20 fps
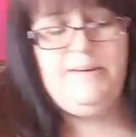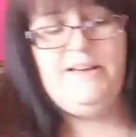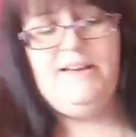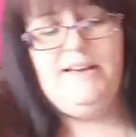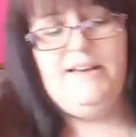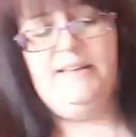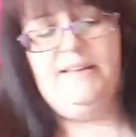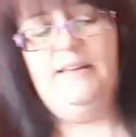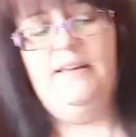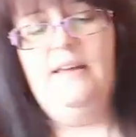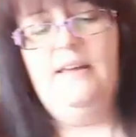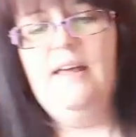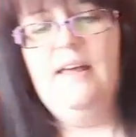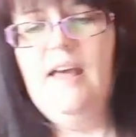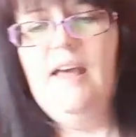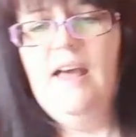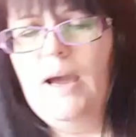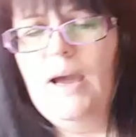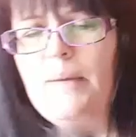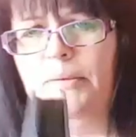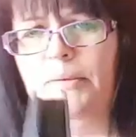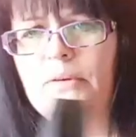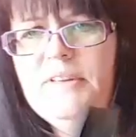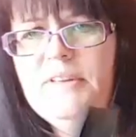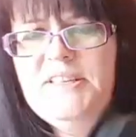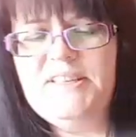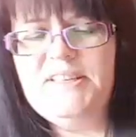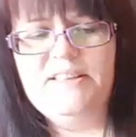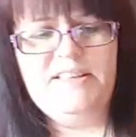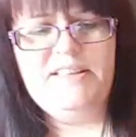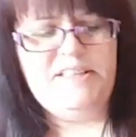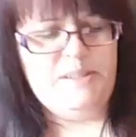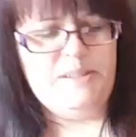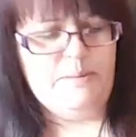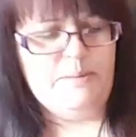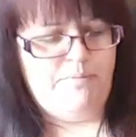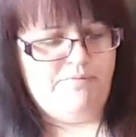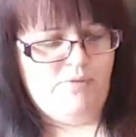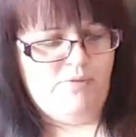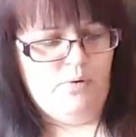bag. I bought this. Now, this is
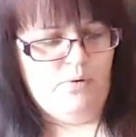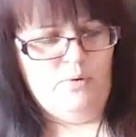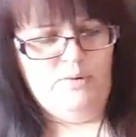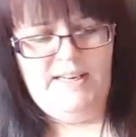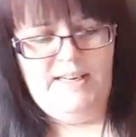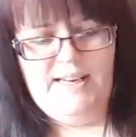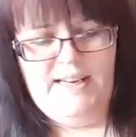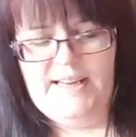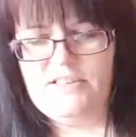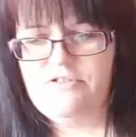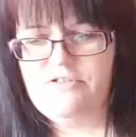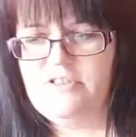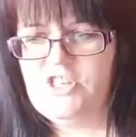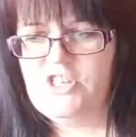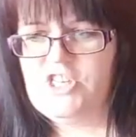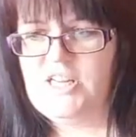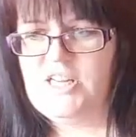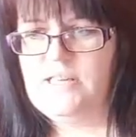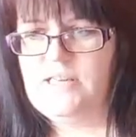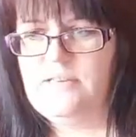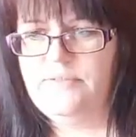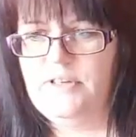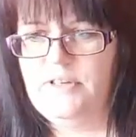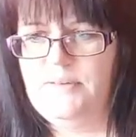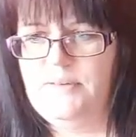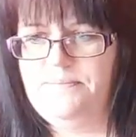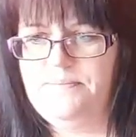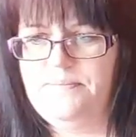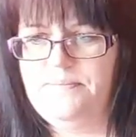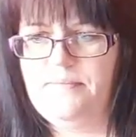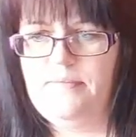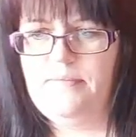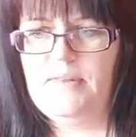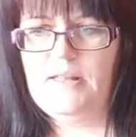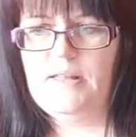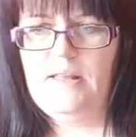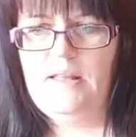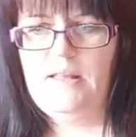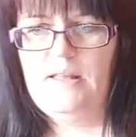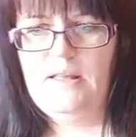a Braun electric shaver.
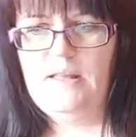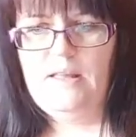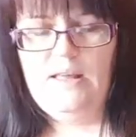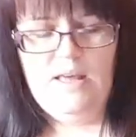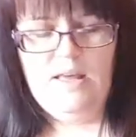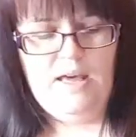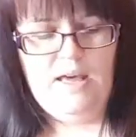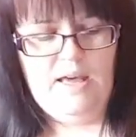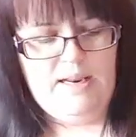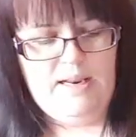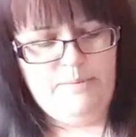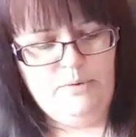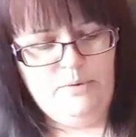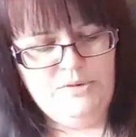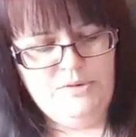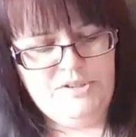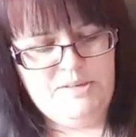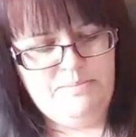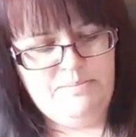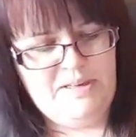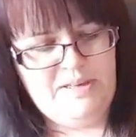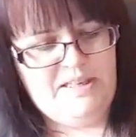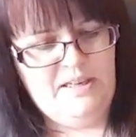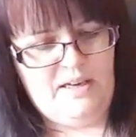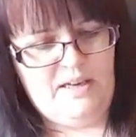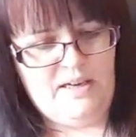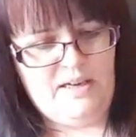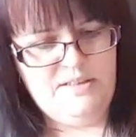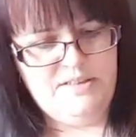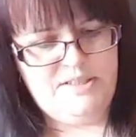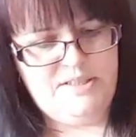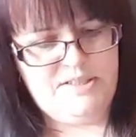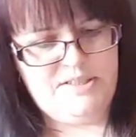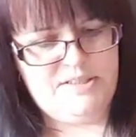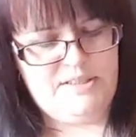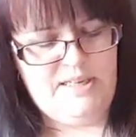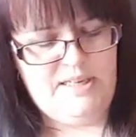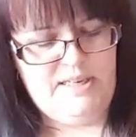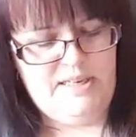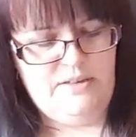And I bought it
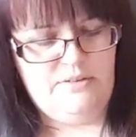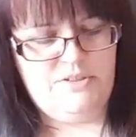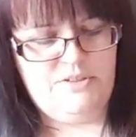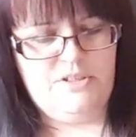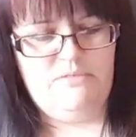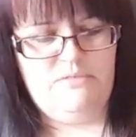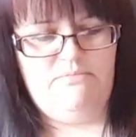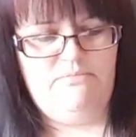because it looked